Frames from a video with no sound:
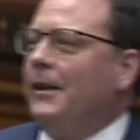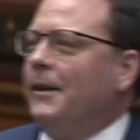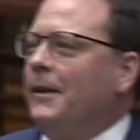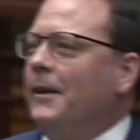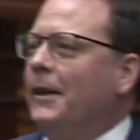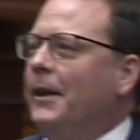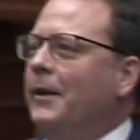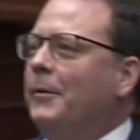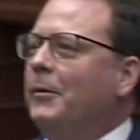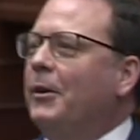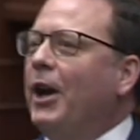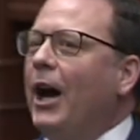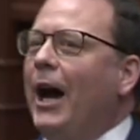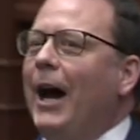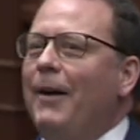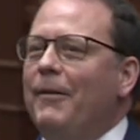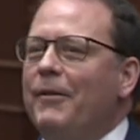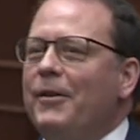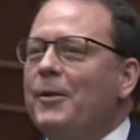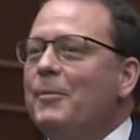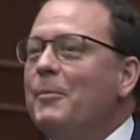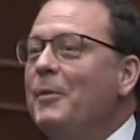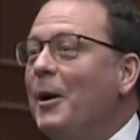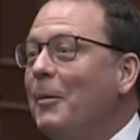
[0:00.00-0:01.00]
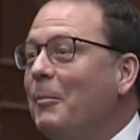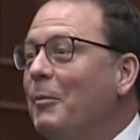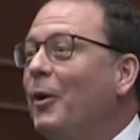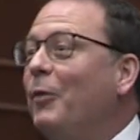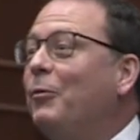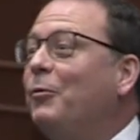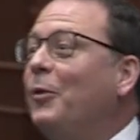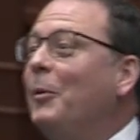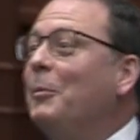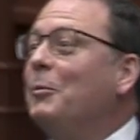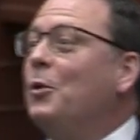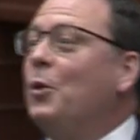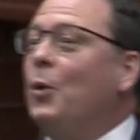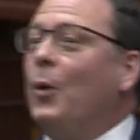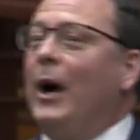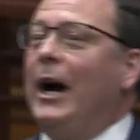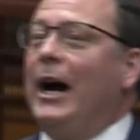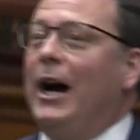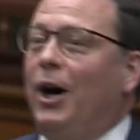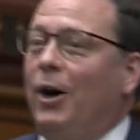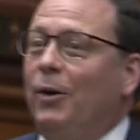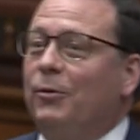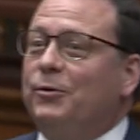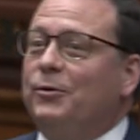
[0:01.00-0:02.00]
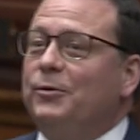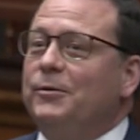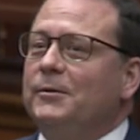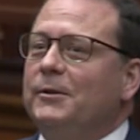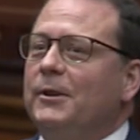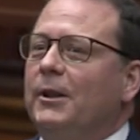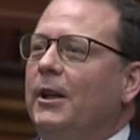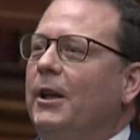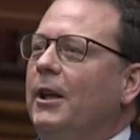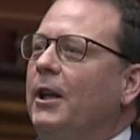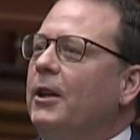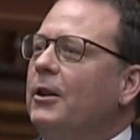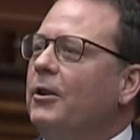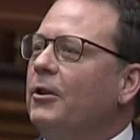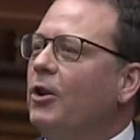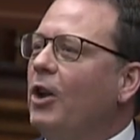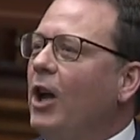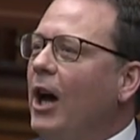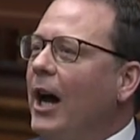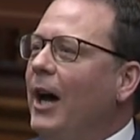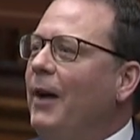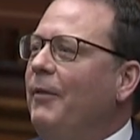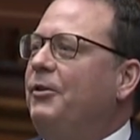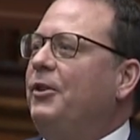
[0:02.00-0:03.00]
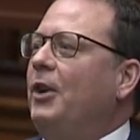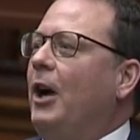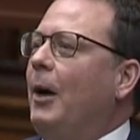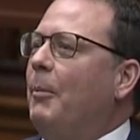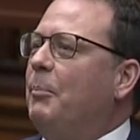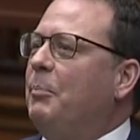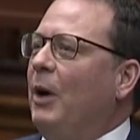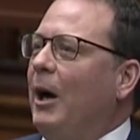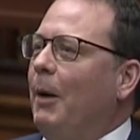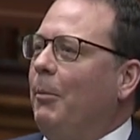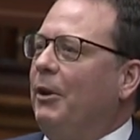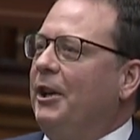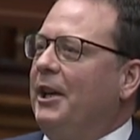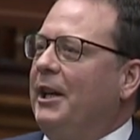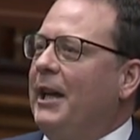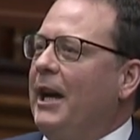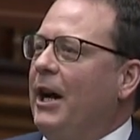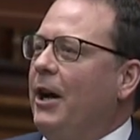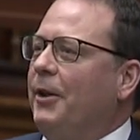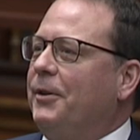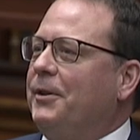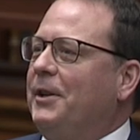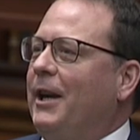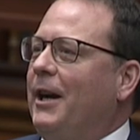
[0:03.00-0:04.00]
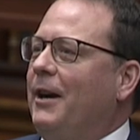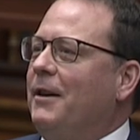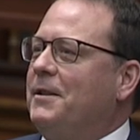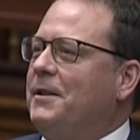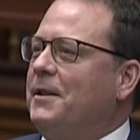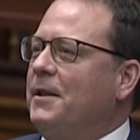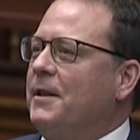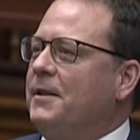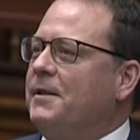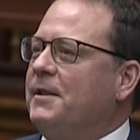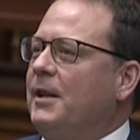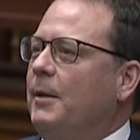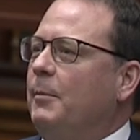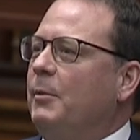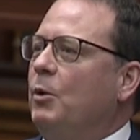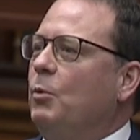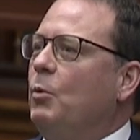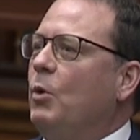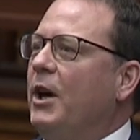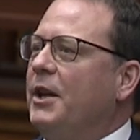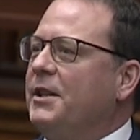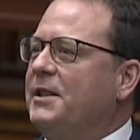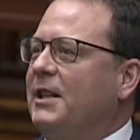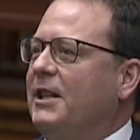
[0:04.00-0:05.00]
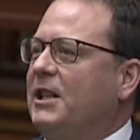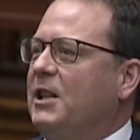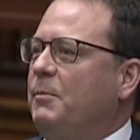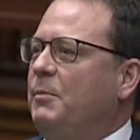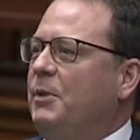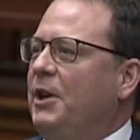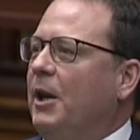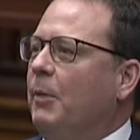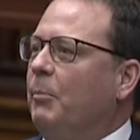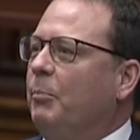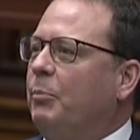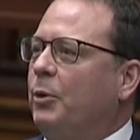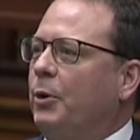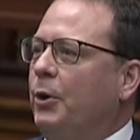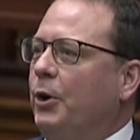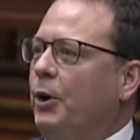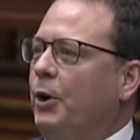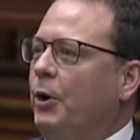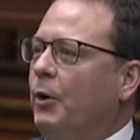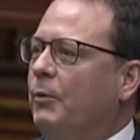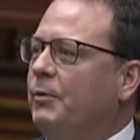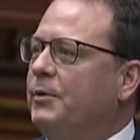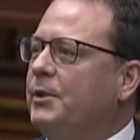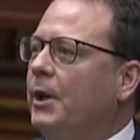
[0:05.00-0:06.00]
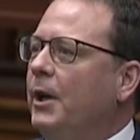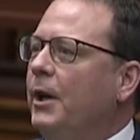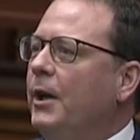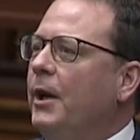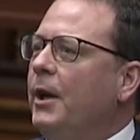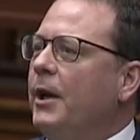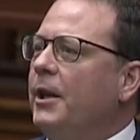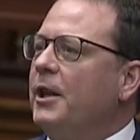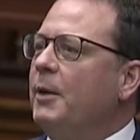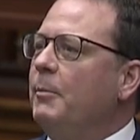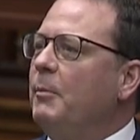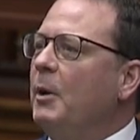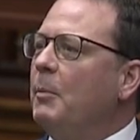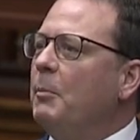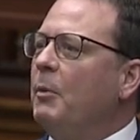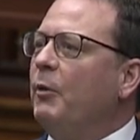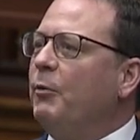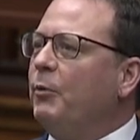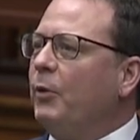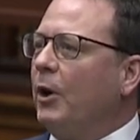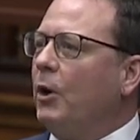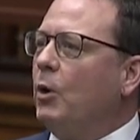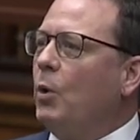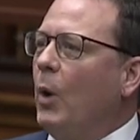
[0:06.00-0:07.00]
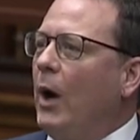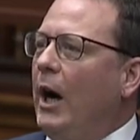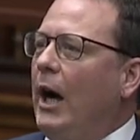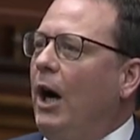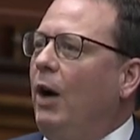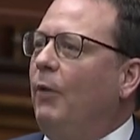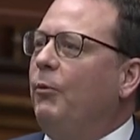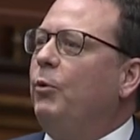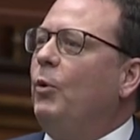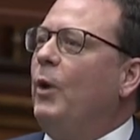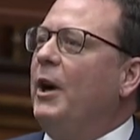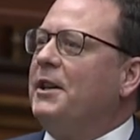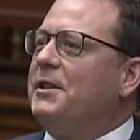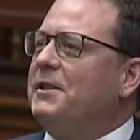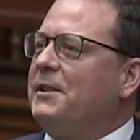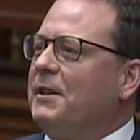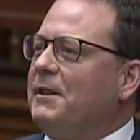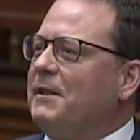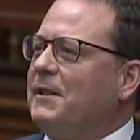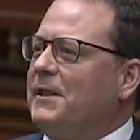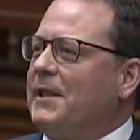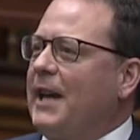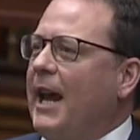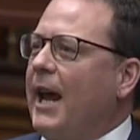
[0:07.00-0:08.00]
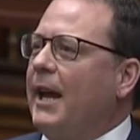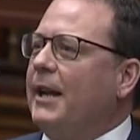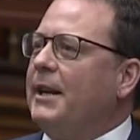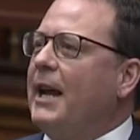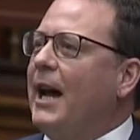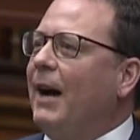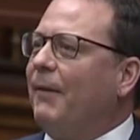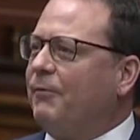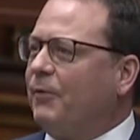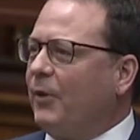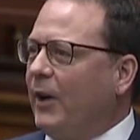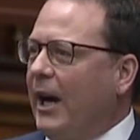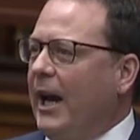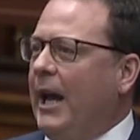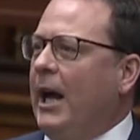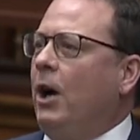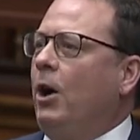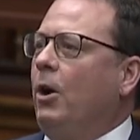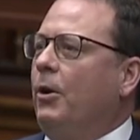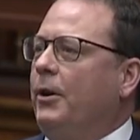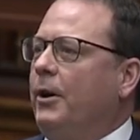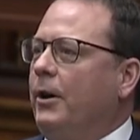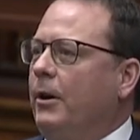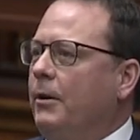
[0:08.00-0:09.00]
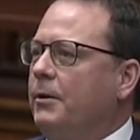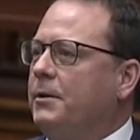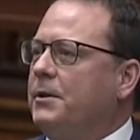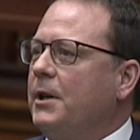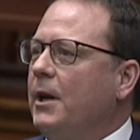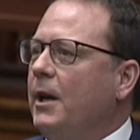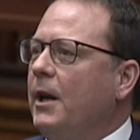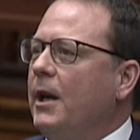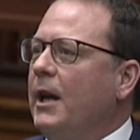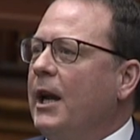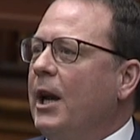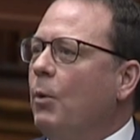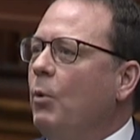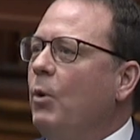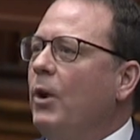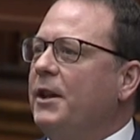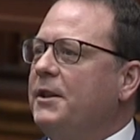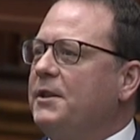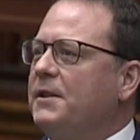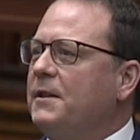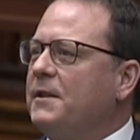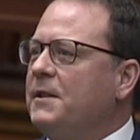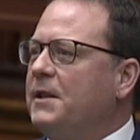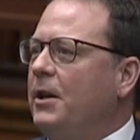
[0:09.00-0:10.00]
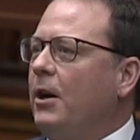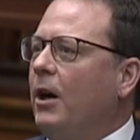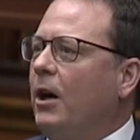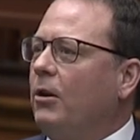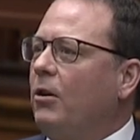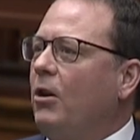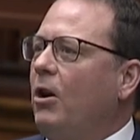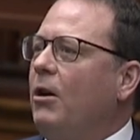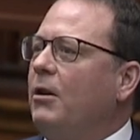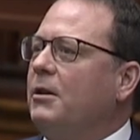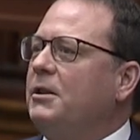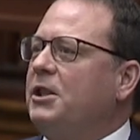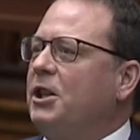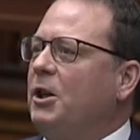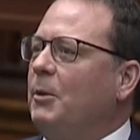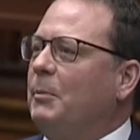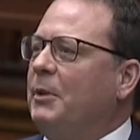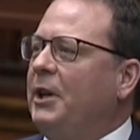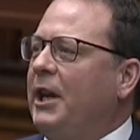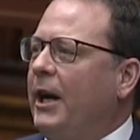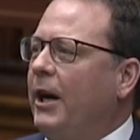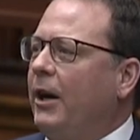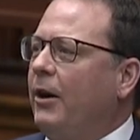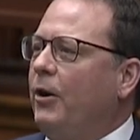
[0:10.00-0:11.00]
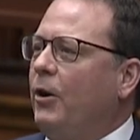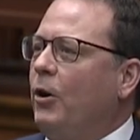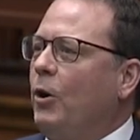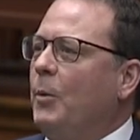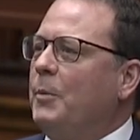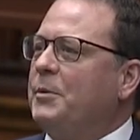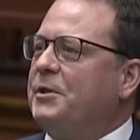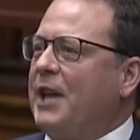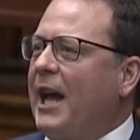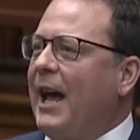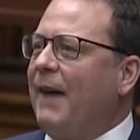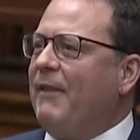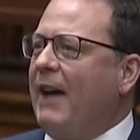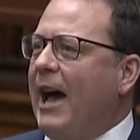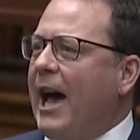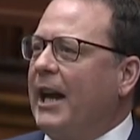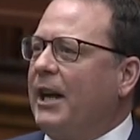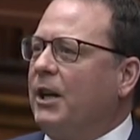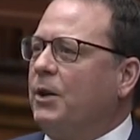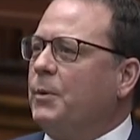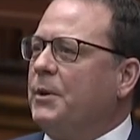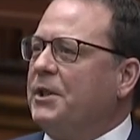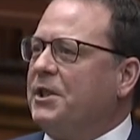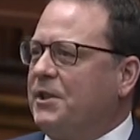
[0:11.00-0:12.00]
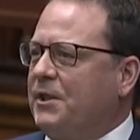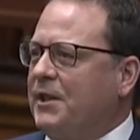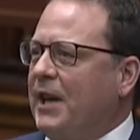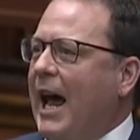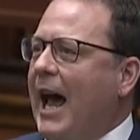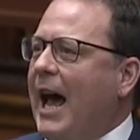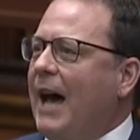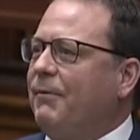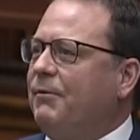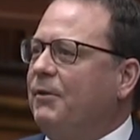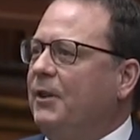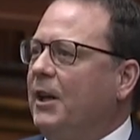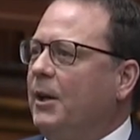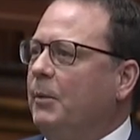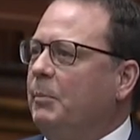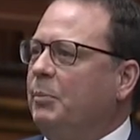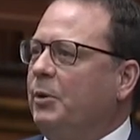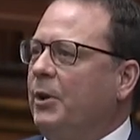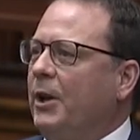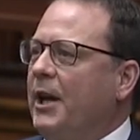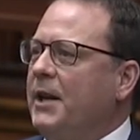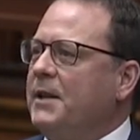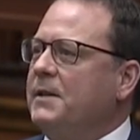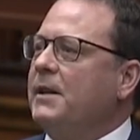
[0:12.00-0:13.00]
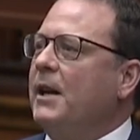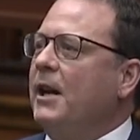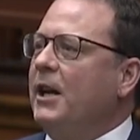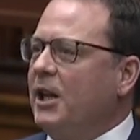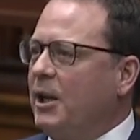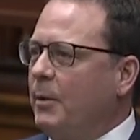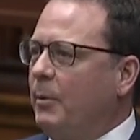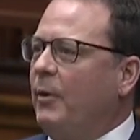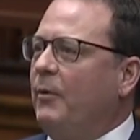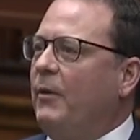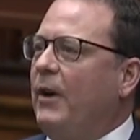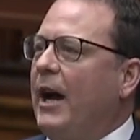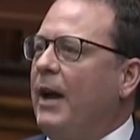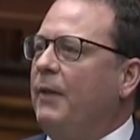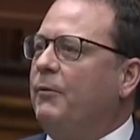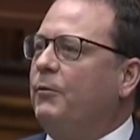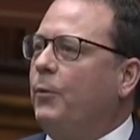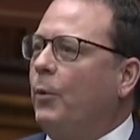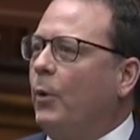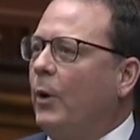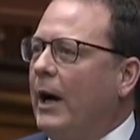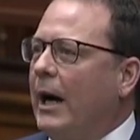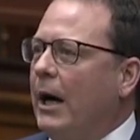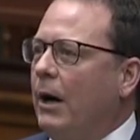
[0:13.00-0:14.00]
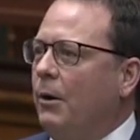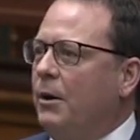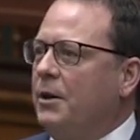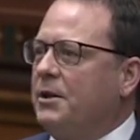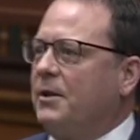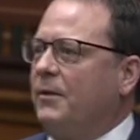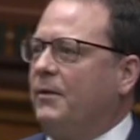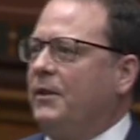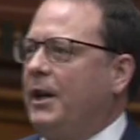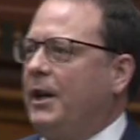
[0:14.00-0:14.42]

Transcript: The member from Guelph loves our public health care system and wants it to be improved. The member for Guelph wants to stand up for elders and wants to see our long-term care homes have adequate staffing in place to provide 4 hours of